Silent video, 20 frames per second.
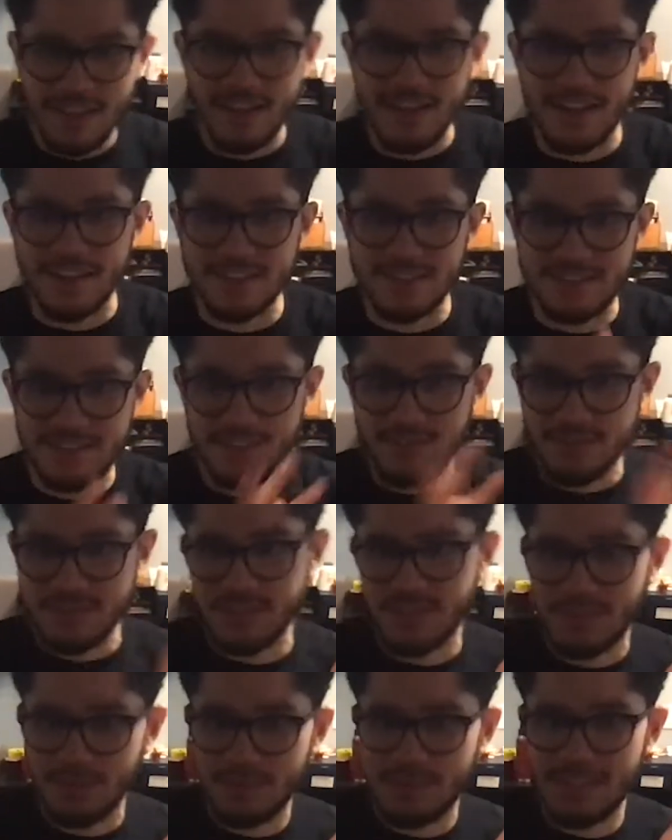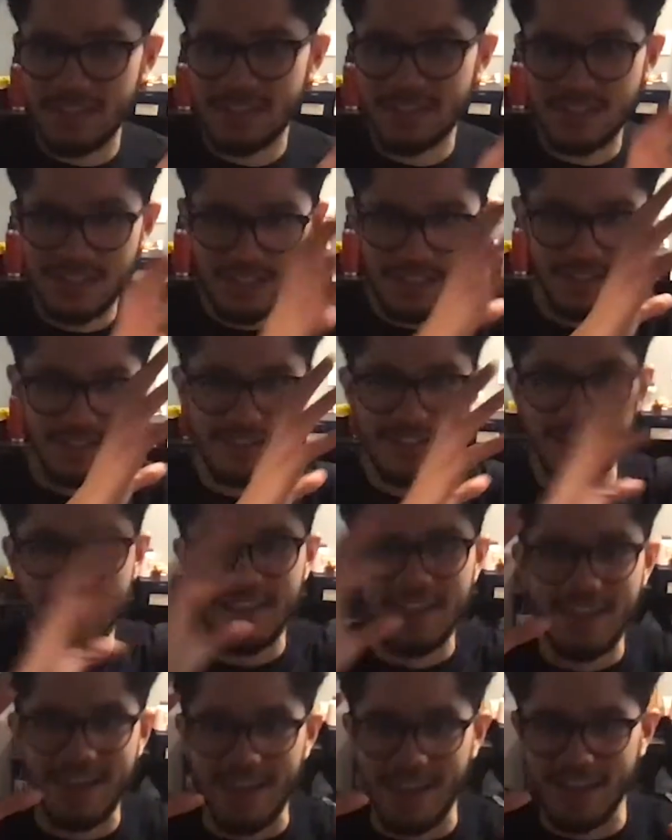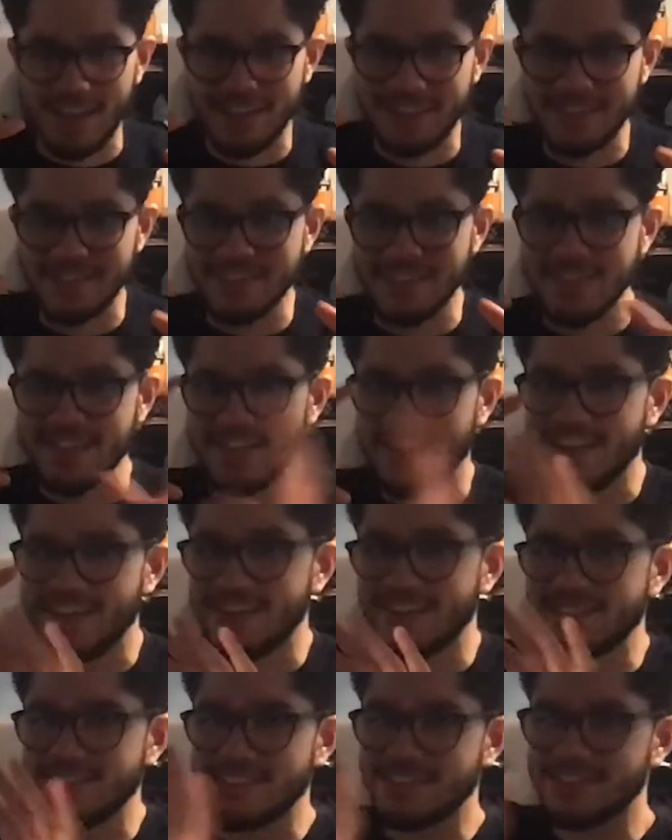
and self determination and and